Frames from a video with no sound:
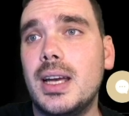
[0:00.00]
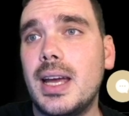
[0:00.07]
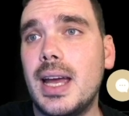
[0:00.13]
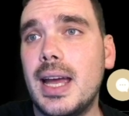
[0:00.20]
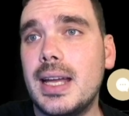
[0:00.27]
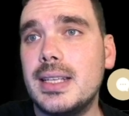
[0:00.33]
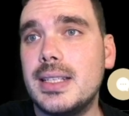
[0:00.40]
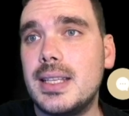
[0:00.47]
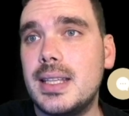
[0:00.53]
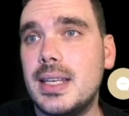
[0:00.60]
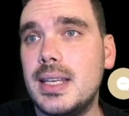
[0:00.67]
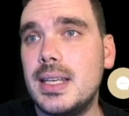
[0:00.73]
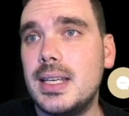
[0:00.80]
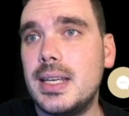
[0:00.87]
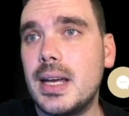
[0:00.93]
And
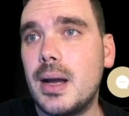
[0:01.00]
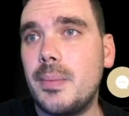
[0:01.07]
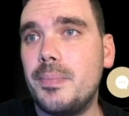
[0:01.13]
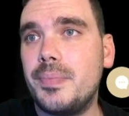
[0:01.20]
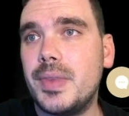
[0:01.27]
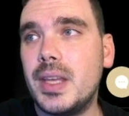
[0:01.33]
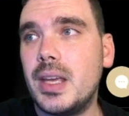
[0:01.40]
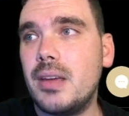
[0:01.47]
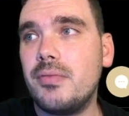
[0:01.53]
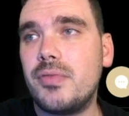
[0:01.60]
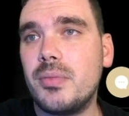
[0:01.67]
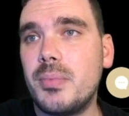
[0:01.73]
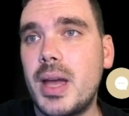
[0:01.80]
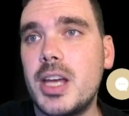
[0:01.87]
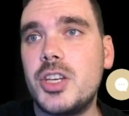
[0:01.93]
the um,
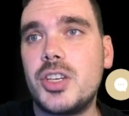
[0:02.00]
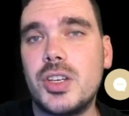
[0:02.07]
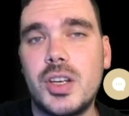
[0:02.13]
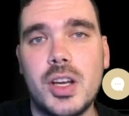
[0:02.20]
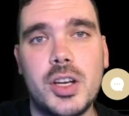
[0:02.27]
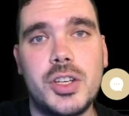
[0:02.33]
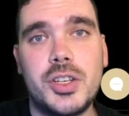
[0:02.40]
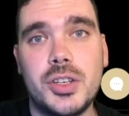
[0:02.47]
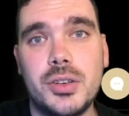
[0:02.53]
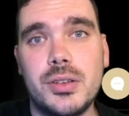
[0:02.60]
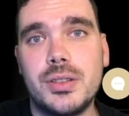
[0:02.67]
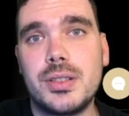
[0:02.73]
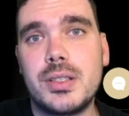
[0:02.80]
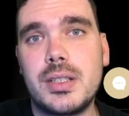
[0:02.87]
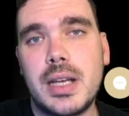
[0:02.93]
information
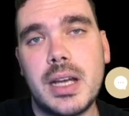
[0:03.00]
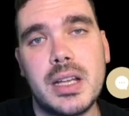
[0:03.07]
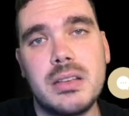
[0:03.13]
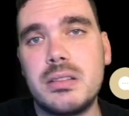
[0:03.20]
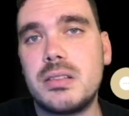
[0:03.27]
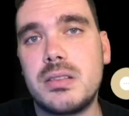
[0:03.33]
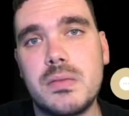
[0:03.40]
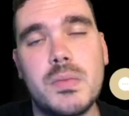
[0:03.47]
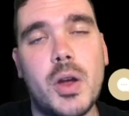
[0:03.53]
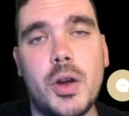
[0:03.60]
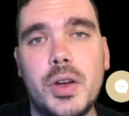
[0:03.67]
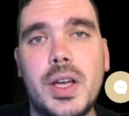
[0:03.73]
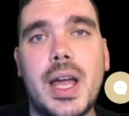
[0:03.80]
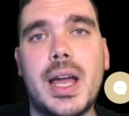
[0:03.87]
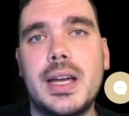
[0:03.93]
assurance sounds
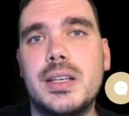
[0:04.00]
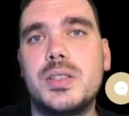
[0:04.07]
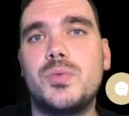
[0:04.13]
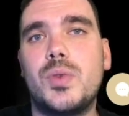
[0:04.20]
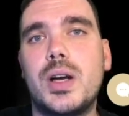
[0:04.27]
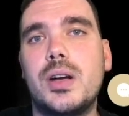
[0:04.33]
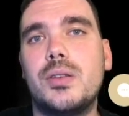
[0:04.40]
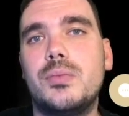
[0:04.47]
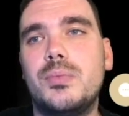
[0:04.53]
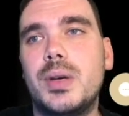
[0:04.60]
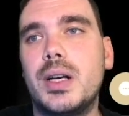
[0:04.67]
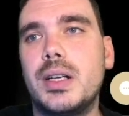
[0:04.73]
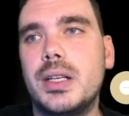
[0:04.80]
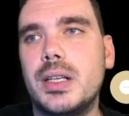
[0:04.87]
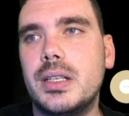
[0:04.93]
okay as well,
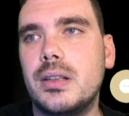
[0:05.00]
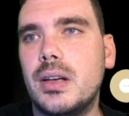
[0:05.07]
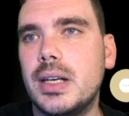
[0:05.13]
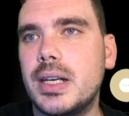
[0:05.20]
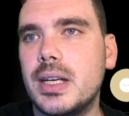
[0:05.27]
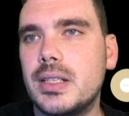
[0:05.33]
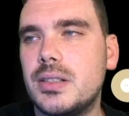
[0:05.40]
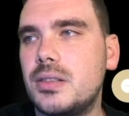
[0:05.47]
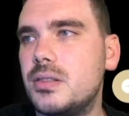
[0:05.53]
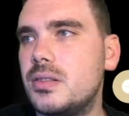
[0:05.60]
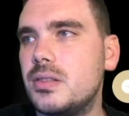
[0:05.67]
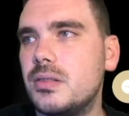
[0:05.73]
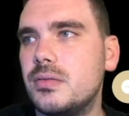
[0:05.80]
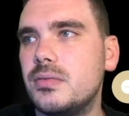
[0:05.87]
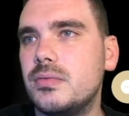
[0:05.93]
but it, I guess you
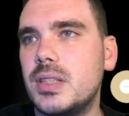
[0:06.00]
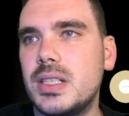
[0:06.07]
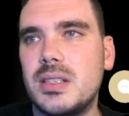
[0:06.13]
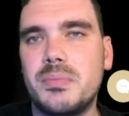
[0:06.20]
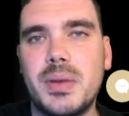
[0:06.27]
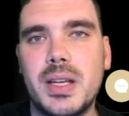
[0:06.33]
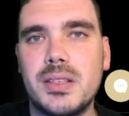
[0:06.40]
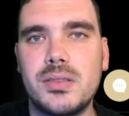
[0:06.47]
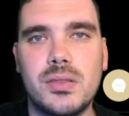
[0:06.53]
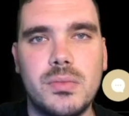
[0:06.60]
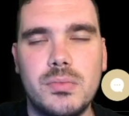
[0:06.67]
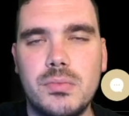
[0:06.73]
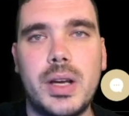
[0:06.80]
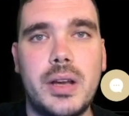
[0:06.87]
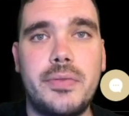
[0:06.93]
sort of, it depends
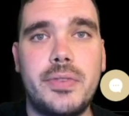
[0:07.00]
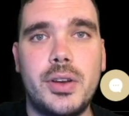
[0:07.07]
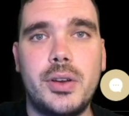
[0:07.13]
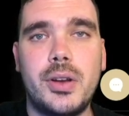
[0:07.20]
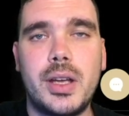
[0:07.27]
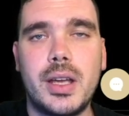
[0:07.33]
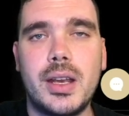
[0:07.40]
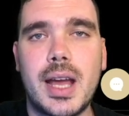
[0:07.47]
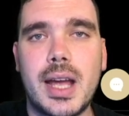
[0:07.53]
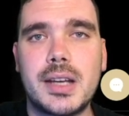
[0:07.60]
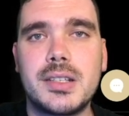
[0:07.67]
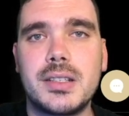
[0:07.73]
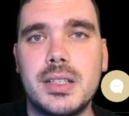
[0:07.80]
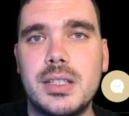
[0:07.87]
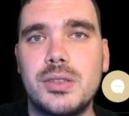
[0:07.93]
on if you can
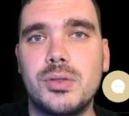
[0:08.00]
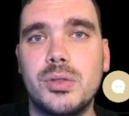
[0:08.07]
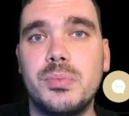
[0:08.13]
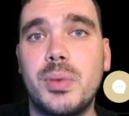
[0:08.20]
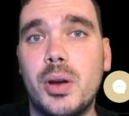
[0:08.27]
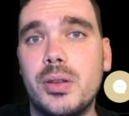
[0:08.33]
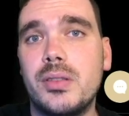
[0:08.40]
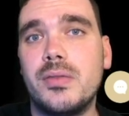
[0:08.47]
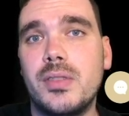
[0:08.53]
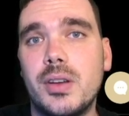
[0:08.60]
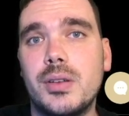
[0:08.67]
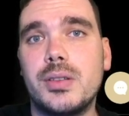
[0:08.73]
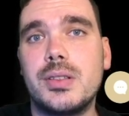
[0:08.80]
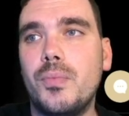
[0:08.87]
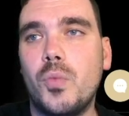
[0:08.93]
actually do both of
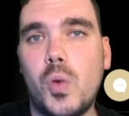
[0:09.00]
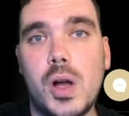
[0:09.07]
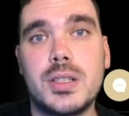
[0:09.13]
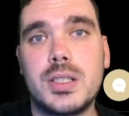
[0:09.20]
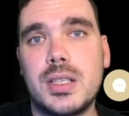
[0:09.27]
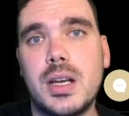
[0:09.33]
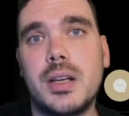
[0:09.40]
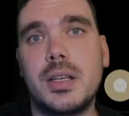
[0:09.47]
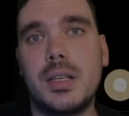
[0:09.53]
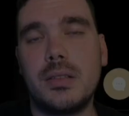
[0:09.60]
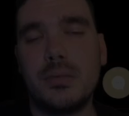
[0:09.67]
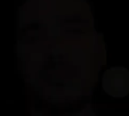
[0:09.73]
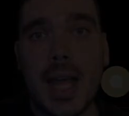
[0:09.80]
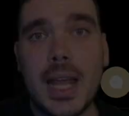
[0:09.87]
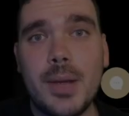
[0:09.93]
those while studying.
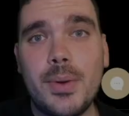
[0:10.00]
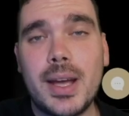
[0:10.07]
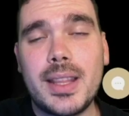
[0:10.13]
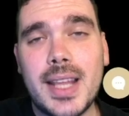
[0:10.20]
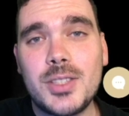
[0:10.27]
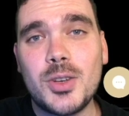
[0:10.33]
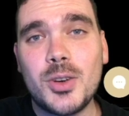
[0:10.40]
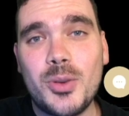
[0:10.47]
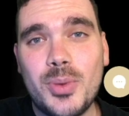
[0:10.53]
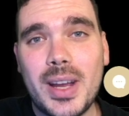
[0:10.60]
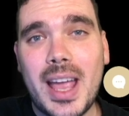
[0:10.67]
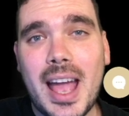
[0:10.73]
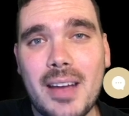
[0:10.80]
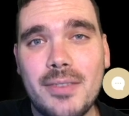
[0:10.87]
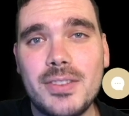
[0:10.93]
Anyway, that's all we
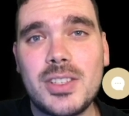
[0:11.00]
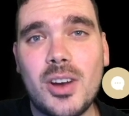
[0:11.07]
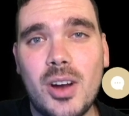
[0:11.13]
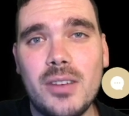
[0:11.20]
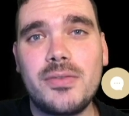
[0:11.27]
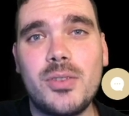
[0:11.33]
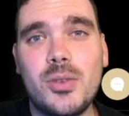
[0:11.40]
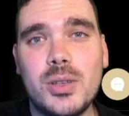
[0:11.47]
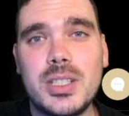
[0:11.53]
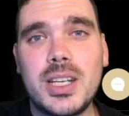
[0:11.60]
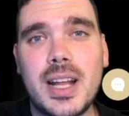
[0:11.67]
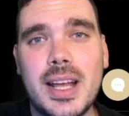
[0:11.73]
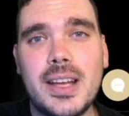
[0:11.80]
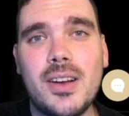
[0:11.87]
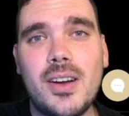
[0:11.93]
have time for
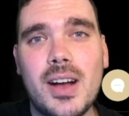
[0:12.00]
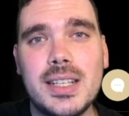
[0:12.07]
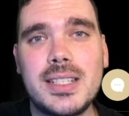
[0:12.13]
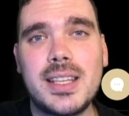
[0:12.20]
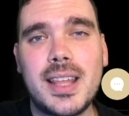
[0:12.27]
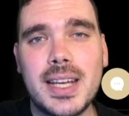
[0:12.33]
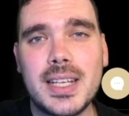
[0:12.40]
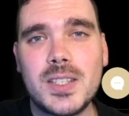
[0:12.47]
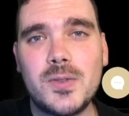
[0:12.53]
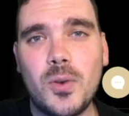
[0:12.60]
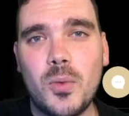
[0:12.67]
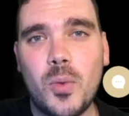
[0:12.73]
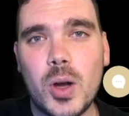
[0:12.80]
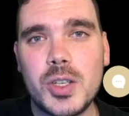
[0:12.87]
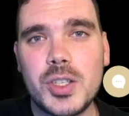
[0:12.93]
today, guys. Thanks
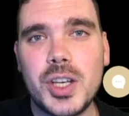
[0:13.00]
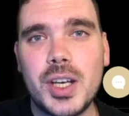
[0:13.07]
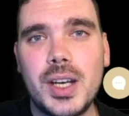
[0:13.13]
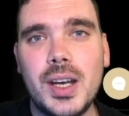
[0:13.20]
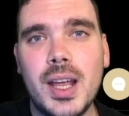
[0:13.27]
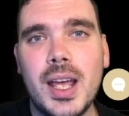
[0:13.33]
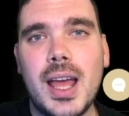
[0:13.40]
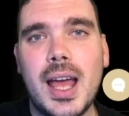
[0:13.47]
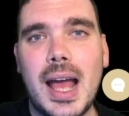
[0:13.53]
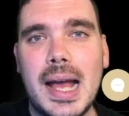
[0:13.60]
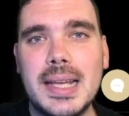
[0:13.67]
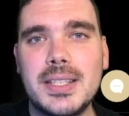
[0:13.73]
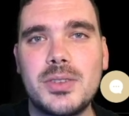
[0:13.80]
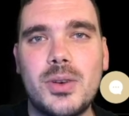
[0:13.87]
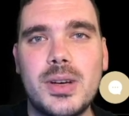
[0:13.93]
for watching.
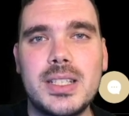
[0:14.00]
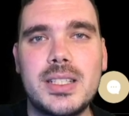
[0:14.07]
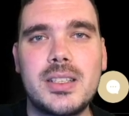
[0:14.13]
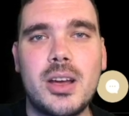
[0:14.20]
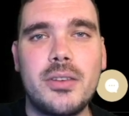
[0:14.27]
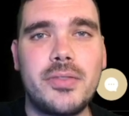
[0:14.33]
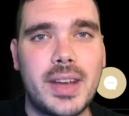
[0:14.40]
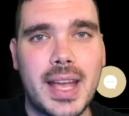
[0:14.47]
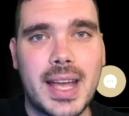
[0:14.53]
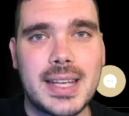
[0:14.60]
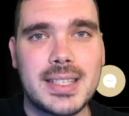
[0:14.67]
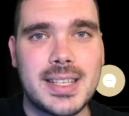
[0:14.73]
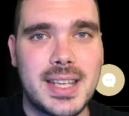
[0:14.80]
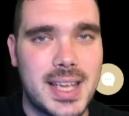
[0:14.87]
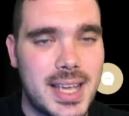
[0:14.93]
As always, don't forget
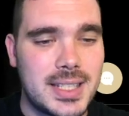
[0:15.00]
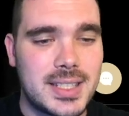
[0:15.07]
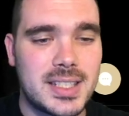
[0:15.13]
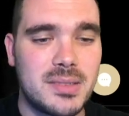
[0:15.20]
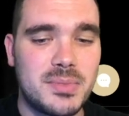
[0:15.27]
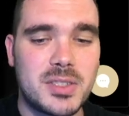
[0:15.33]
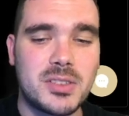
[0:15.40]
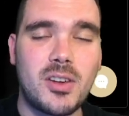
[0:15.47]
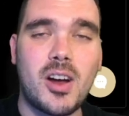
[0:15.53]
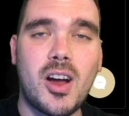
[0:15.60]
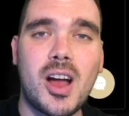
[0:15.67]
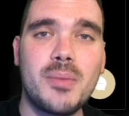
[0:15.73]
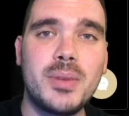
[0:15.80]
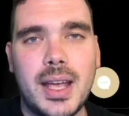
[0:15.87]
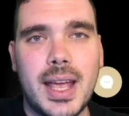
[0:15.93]
to hit
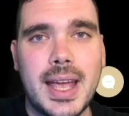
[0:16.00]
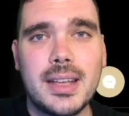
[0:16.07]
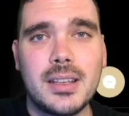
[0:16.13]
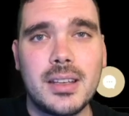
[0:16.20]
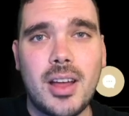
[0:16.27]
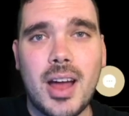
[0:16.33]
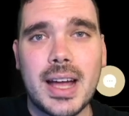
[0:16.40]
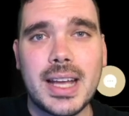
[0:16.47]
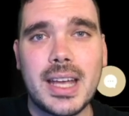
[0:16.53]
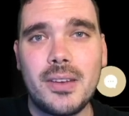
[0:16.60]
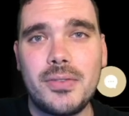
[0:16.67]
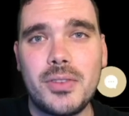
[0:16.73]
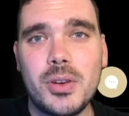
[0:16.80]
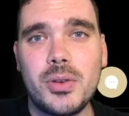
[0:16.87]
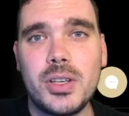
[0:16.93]
subscribe, hit like
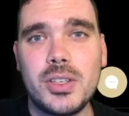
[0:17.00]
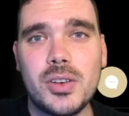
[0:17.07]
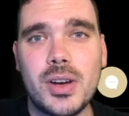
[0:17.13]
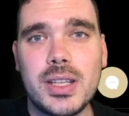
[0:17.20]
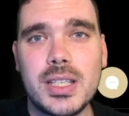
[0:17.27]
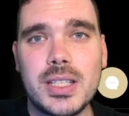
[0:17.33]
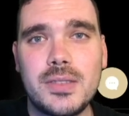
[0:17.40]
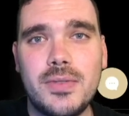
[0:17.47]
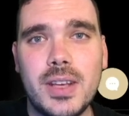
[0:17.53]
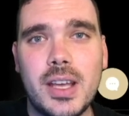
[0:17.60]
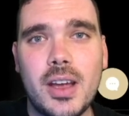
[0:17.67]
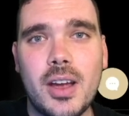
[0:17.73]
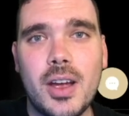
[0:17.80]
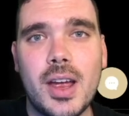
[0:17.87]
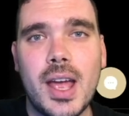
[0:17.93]
if you enjoyed this
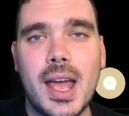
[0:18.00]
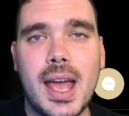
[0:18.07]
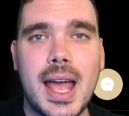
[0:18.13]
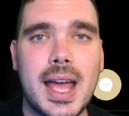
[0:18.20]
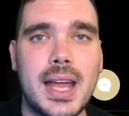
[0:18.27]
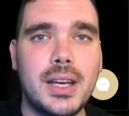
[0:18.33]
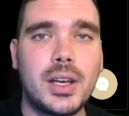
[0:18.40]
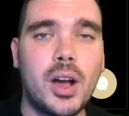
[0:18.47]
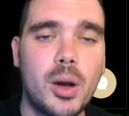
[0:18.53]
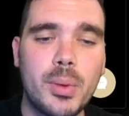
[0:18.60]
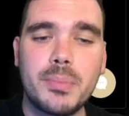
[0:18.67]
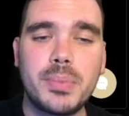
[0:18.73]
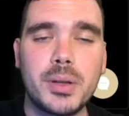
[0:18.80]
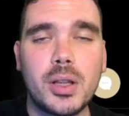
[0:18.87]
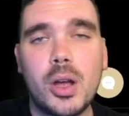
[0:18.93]
video, and
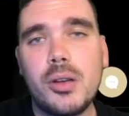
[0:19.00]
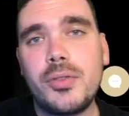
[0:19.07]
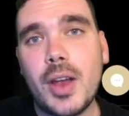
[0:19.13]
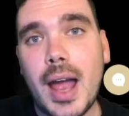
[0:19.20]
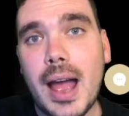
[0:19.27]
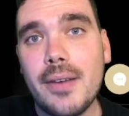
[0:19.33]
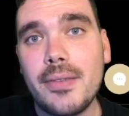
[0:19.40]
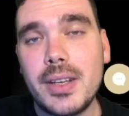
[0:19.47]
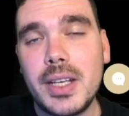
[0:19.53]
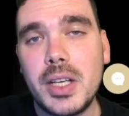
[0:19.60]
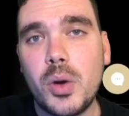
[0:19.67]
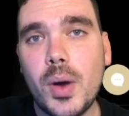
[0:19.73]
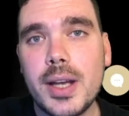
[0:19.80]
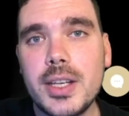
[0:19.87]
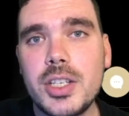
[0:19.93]
comment below if you have any
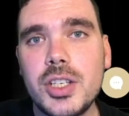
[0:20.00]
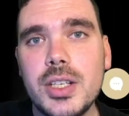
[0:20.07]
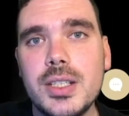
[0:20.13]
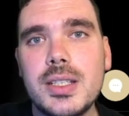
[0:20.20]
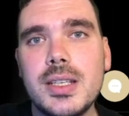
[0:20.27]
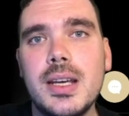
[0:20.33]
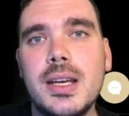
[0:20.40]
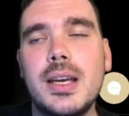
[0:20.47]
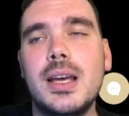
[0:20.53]
questions.